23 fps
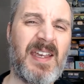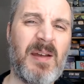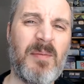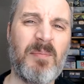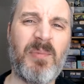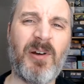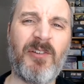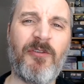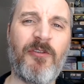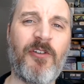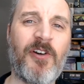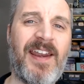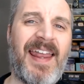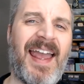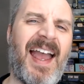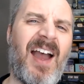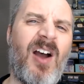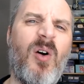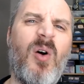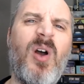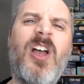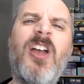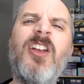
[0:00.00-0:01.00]
But for
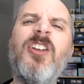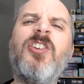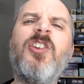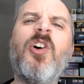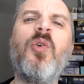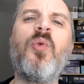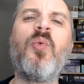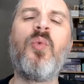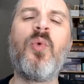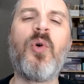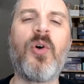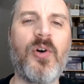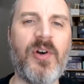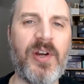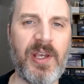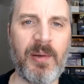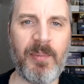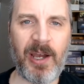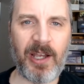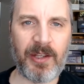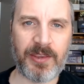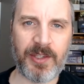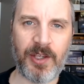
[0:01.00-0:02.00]
now, don't worry
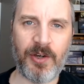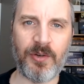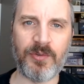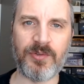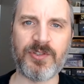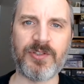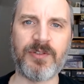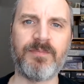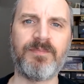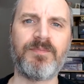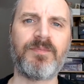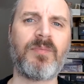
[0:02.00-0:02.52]
about those.